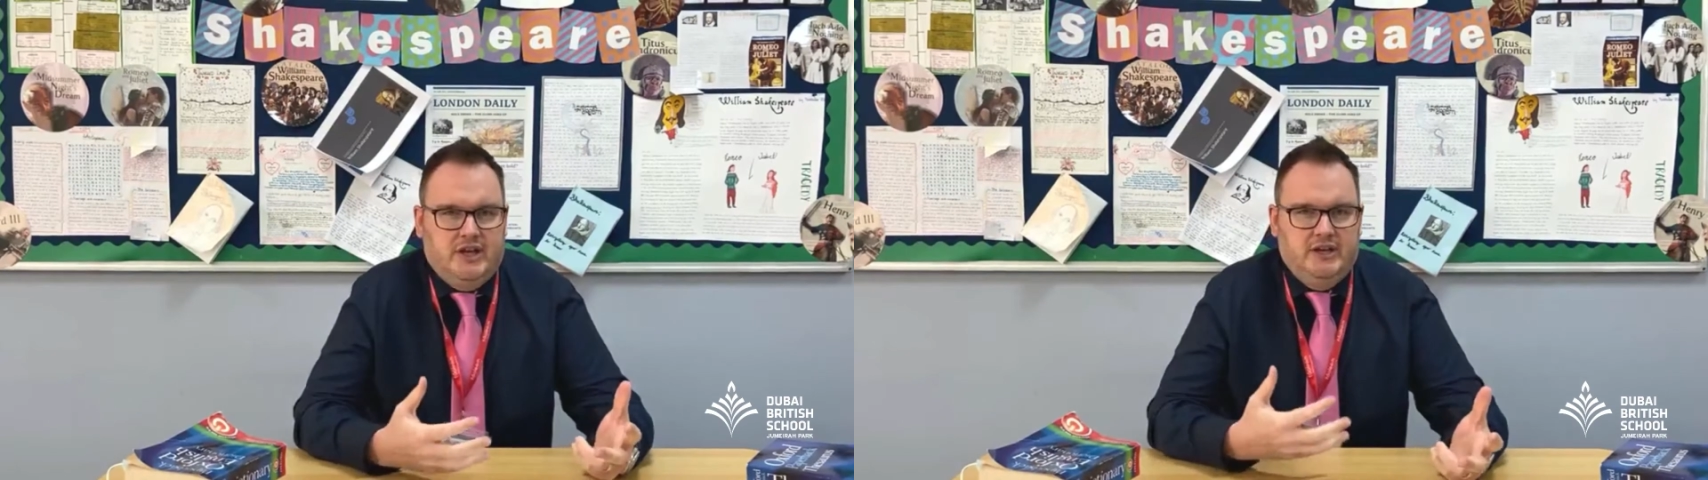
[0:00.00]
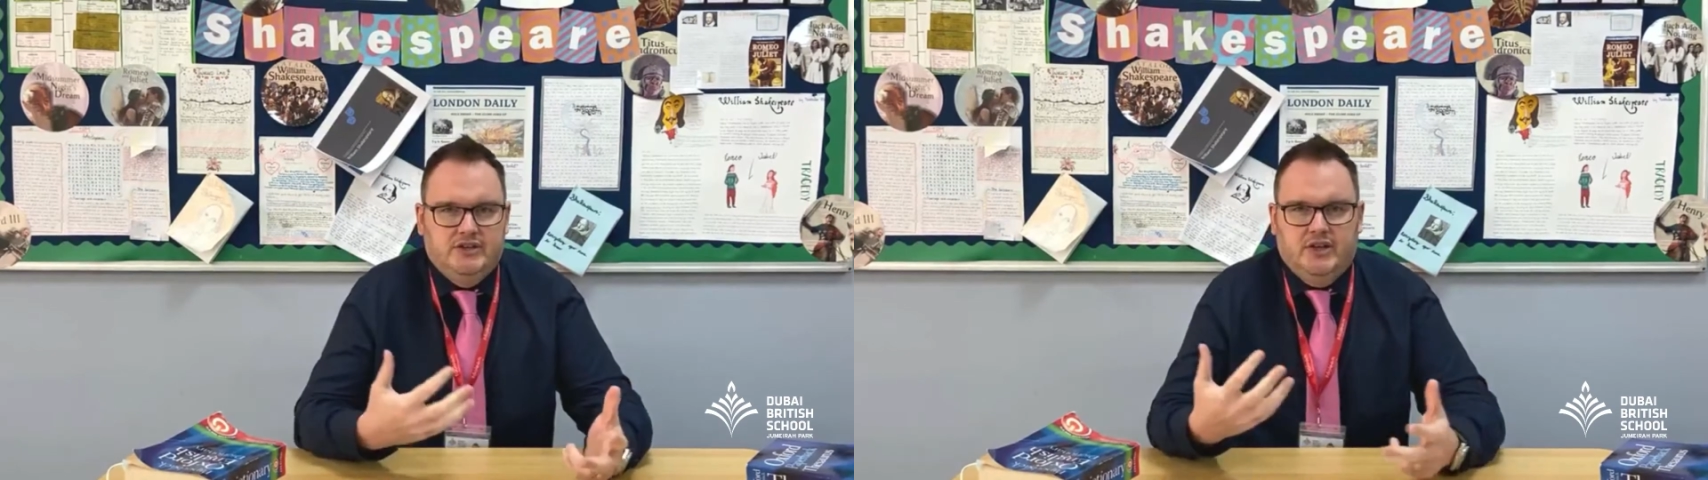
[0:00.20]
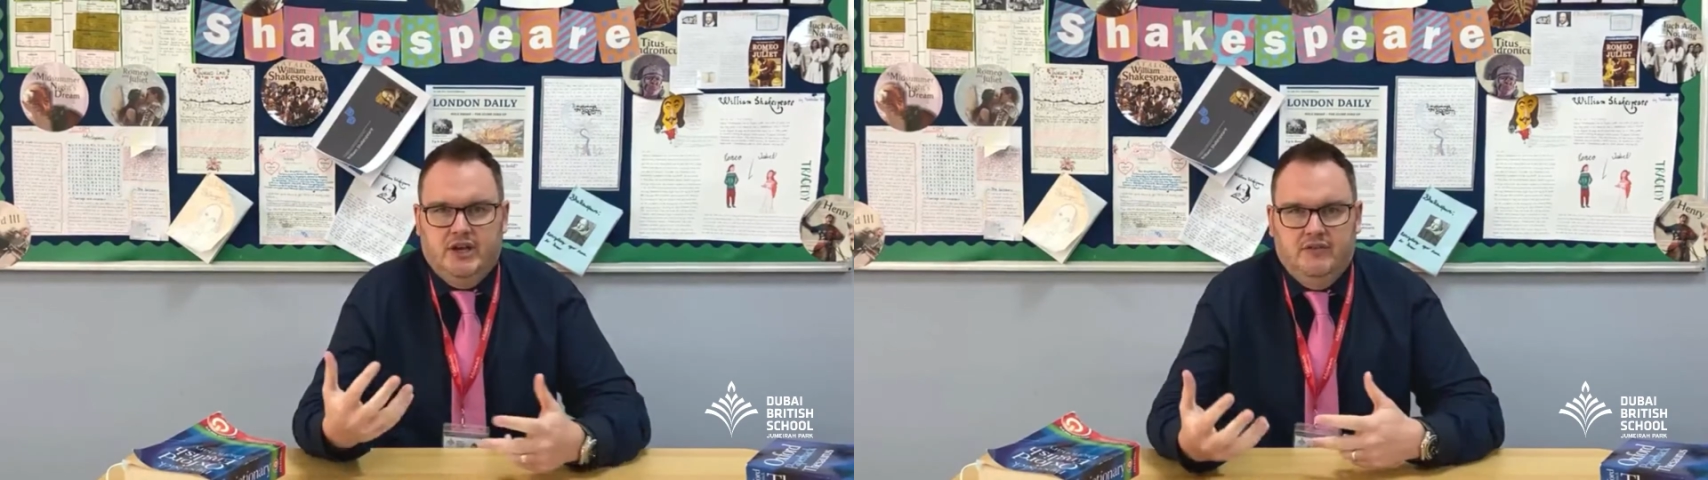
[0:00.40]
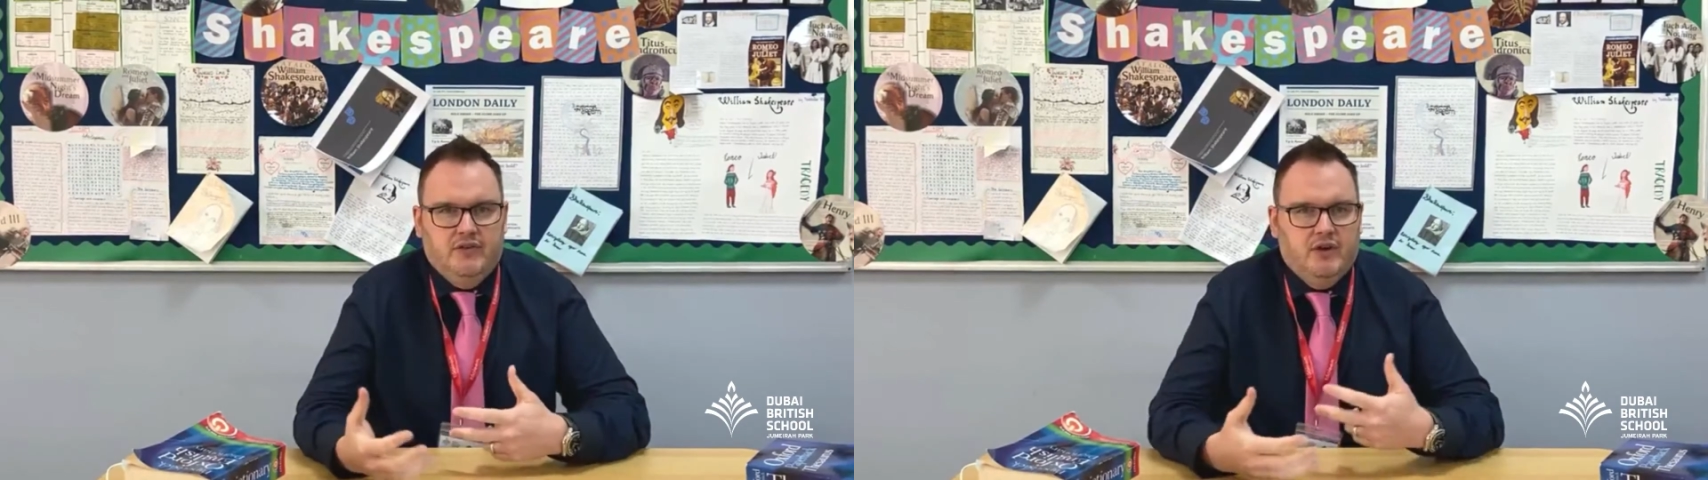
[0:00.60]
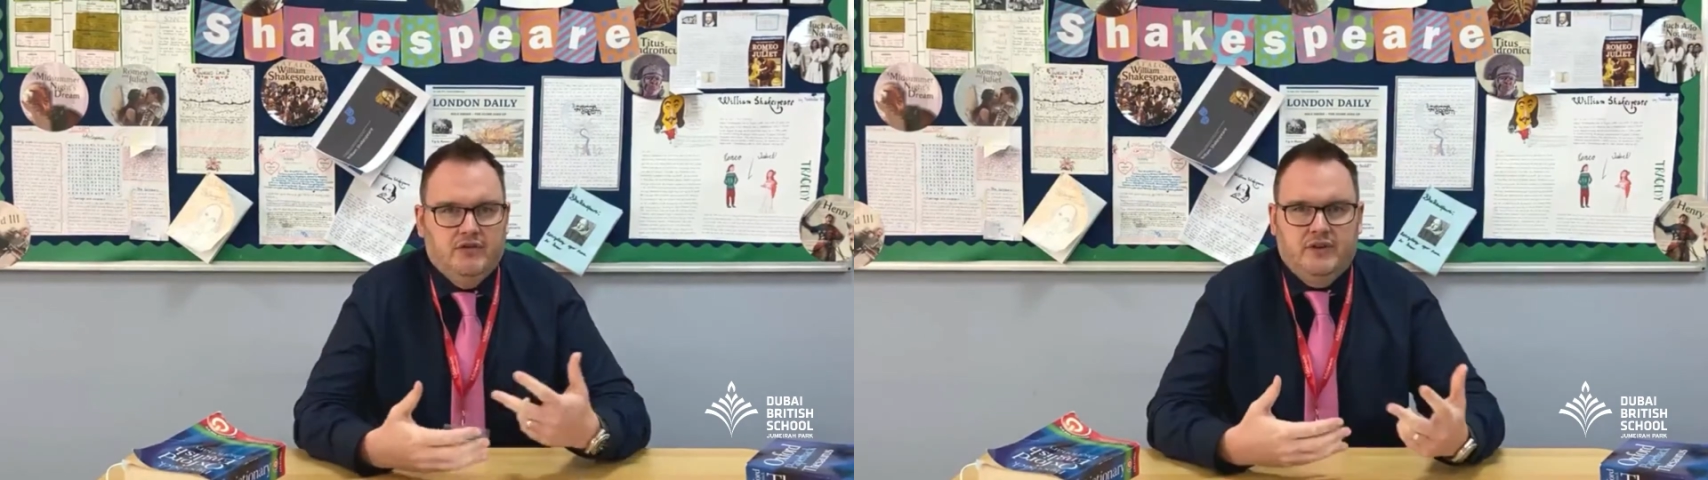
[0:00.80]
changing and
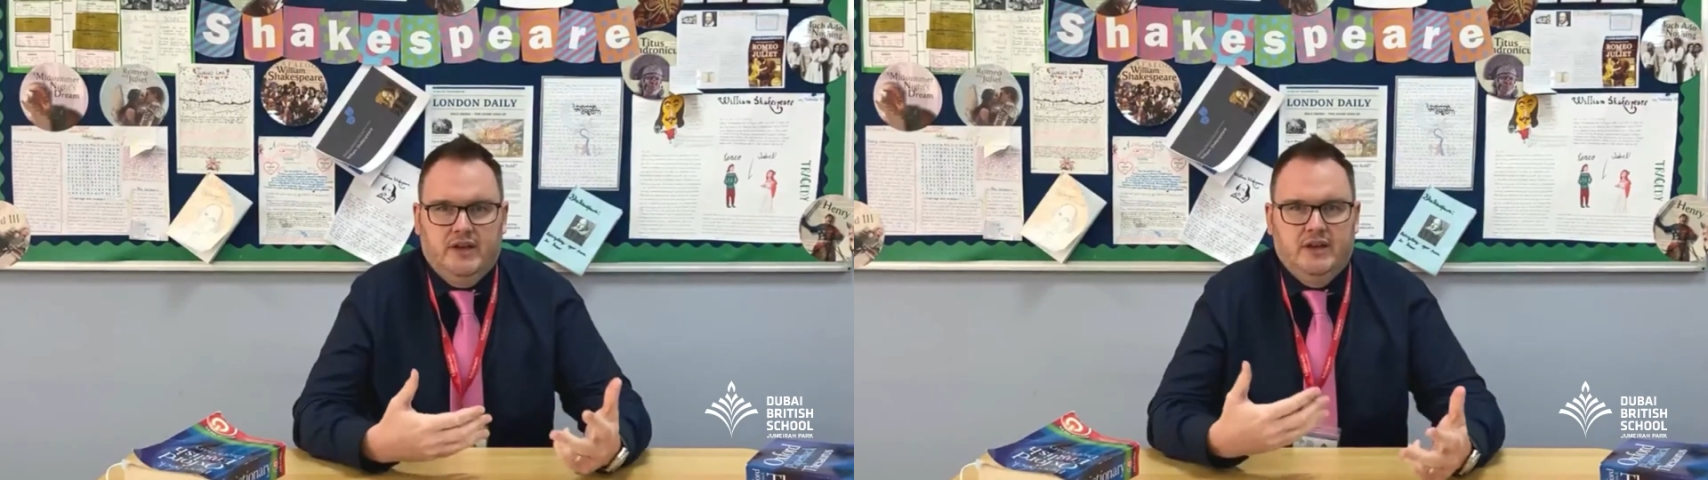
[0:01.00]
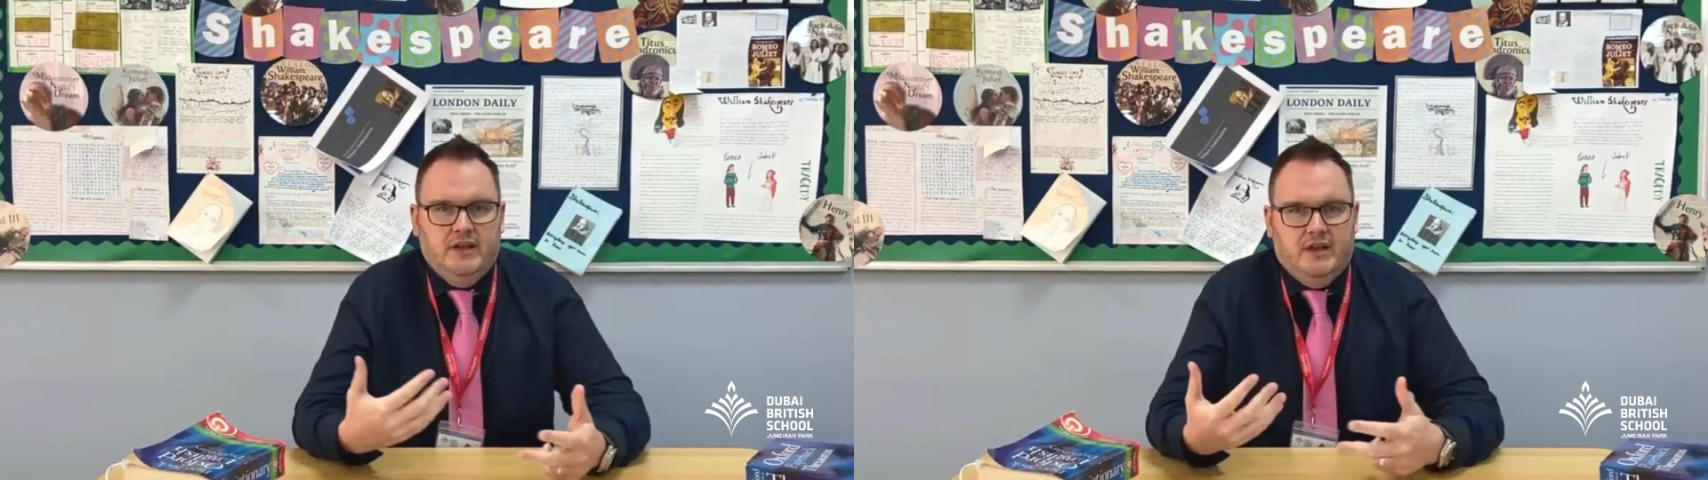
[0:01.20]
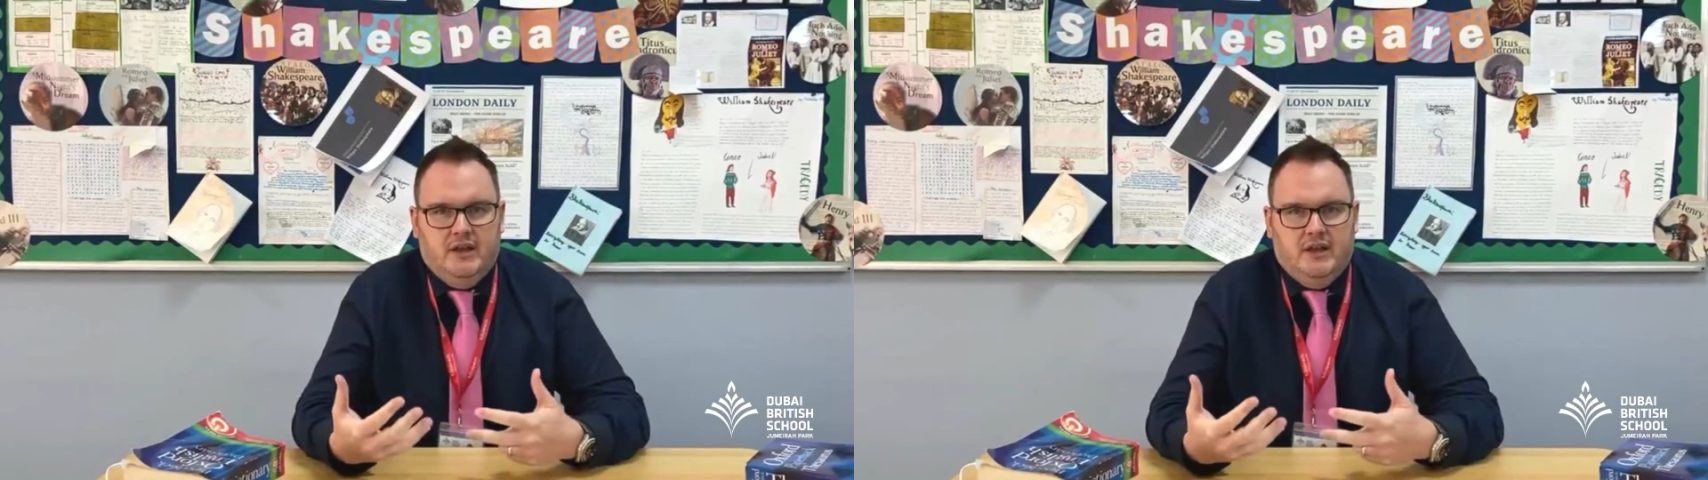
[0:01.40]
evolving